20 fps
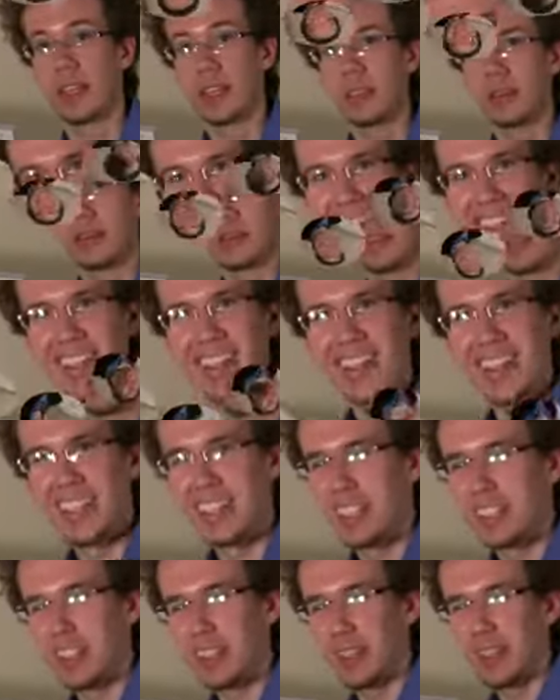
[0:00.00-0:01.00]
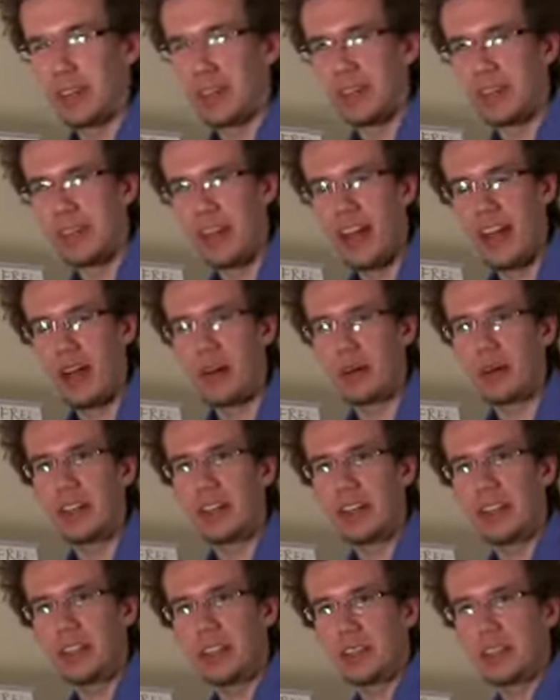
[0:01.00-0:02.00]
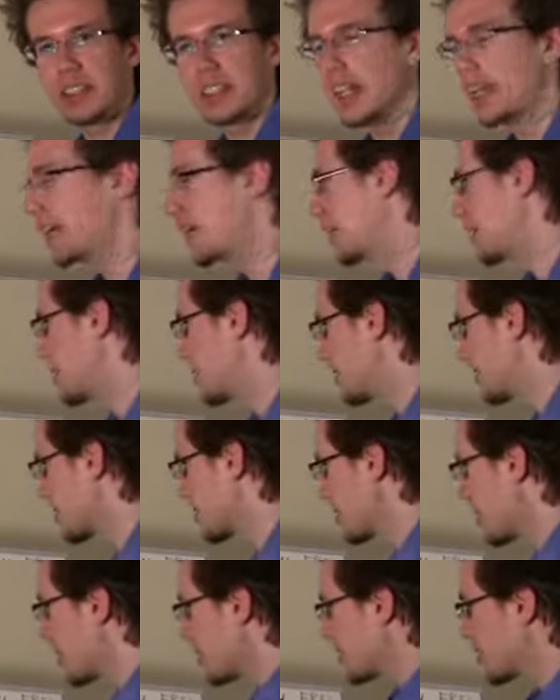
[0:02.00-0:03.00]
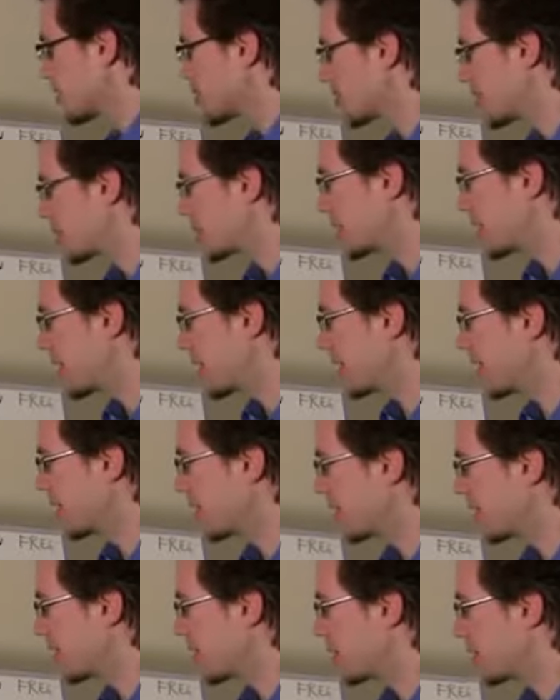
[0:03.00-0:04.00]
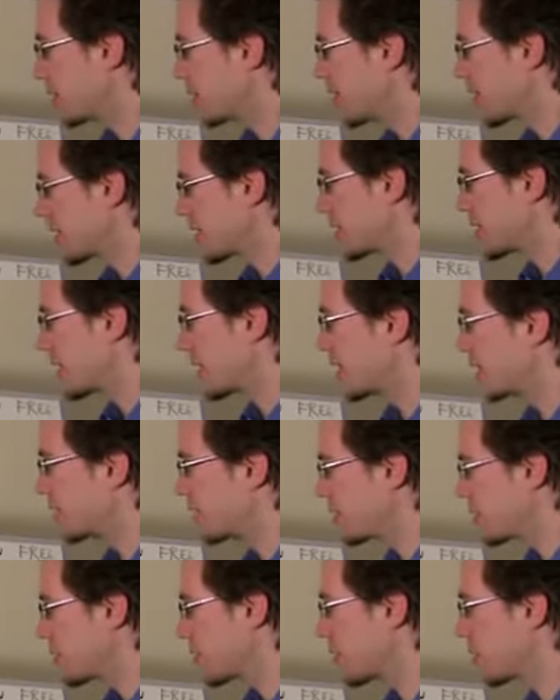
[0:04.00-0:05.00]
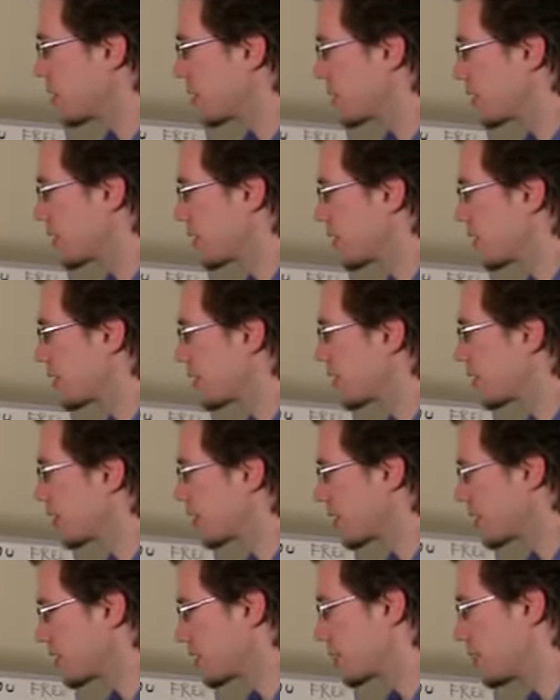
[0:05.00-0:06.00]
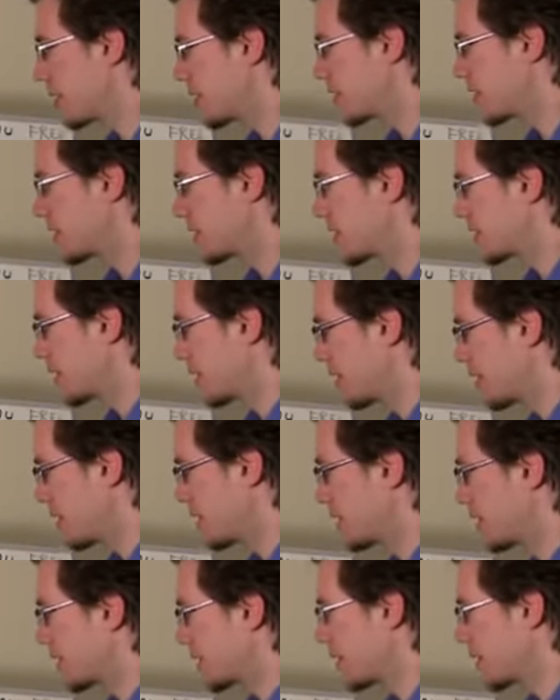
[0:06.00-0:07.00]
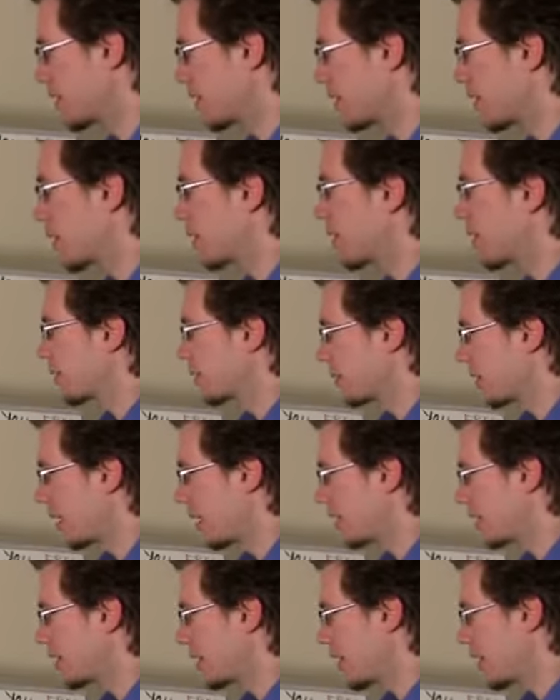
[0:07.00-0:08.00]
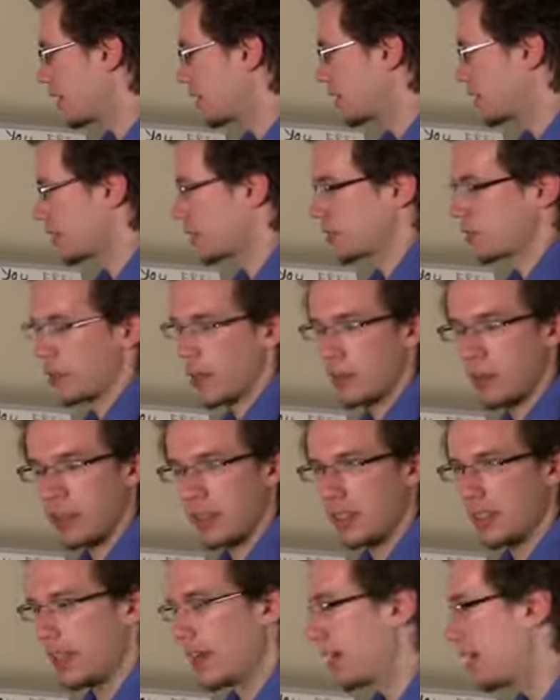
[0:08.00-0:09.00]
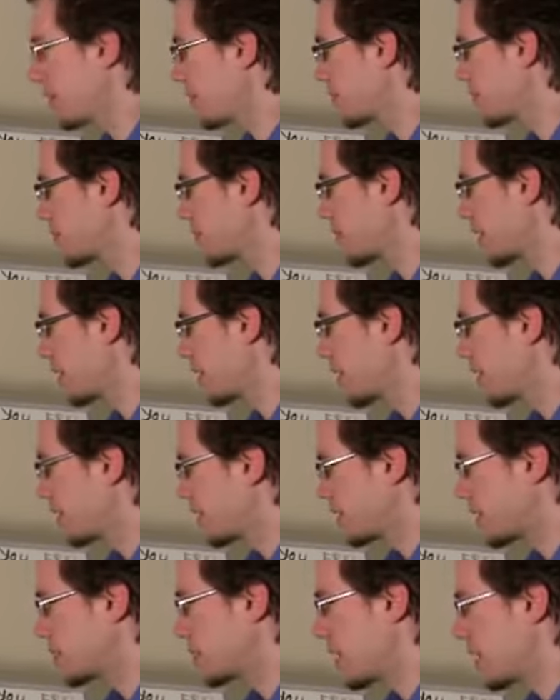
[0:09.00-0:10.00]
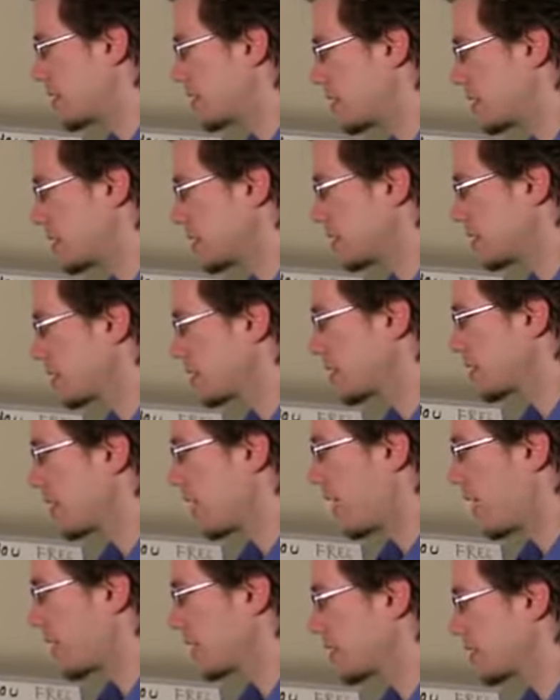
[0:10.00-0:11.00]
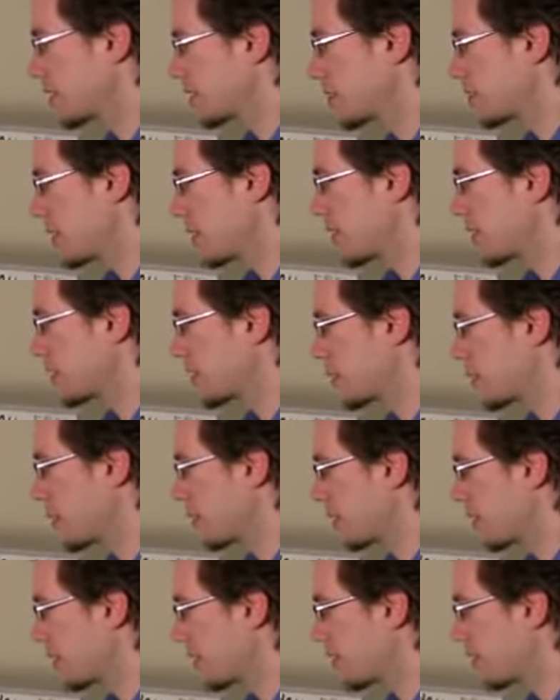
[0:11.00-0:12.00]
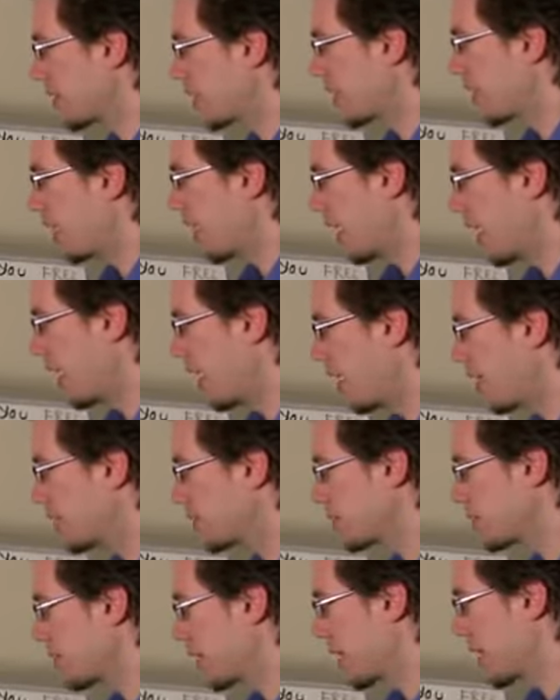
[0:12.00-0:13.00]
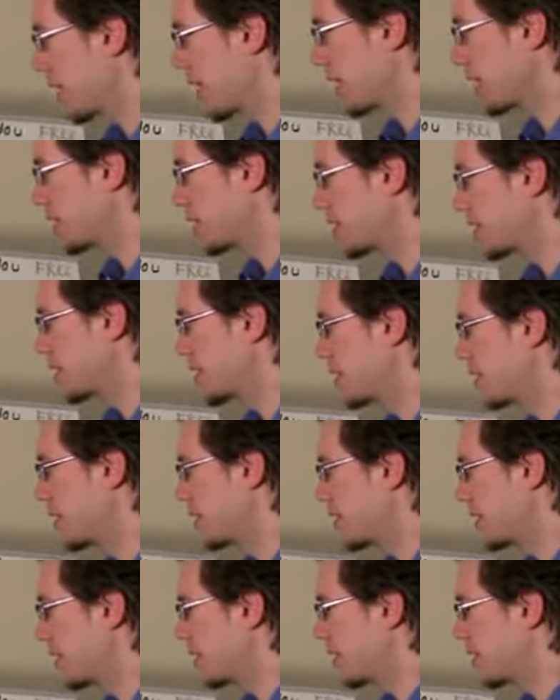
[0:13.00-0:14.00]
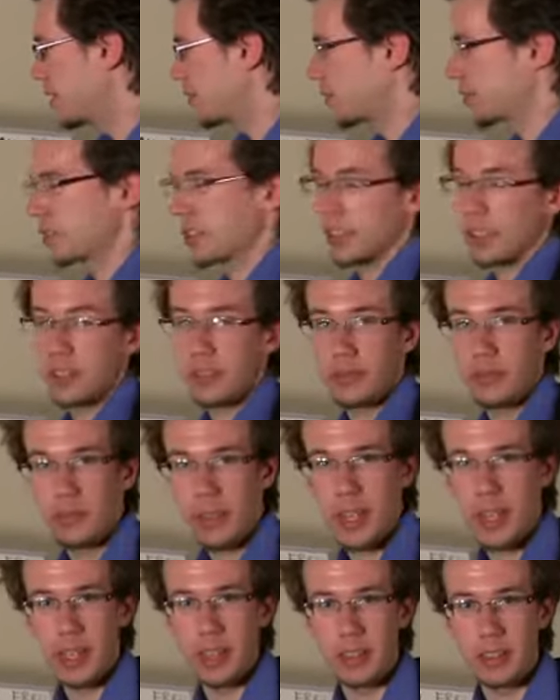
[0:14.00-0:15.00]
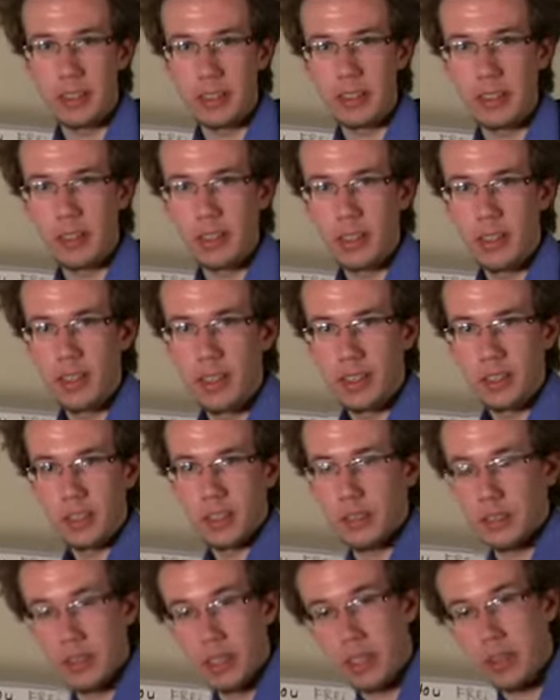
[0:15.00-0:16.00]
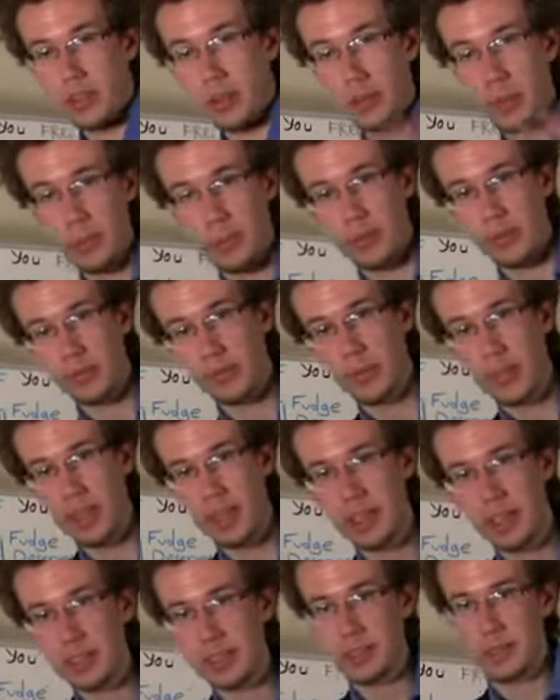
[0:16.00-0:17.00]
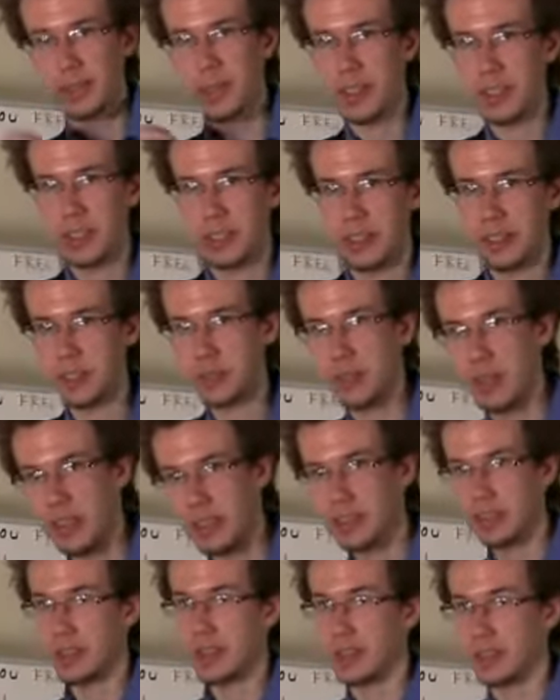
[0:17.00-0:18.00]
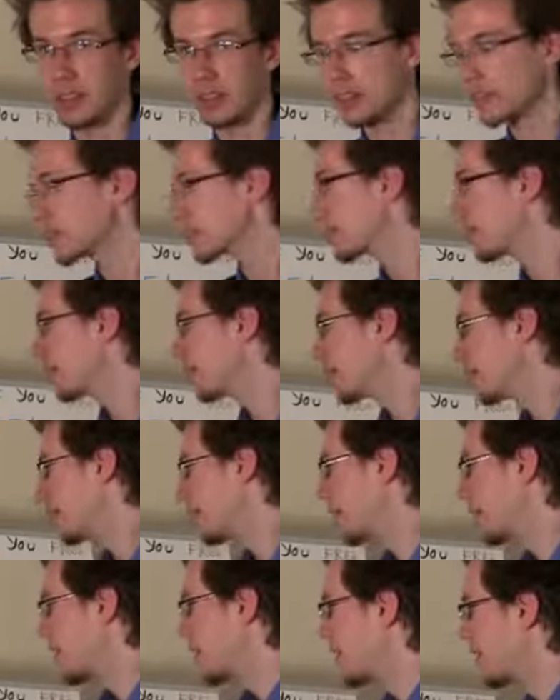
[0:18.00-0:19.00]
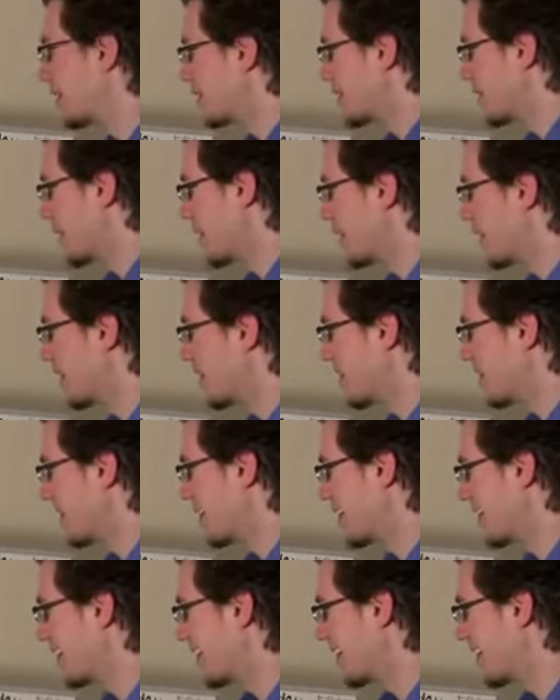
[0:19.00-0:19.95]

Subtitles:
that's what's up next. So now we're going to do sayings. So saying, the sayings for the spaces in the right hand, or the treble clef, the spaces actually spell out the word F-A-C-E, which is face. So if you can remember face the spaces. Then,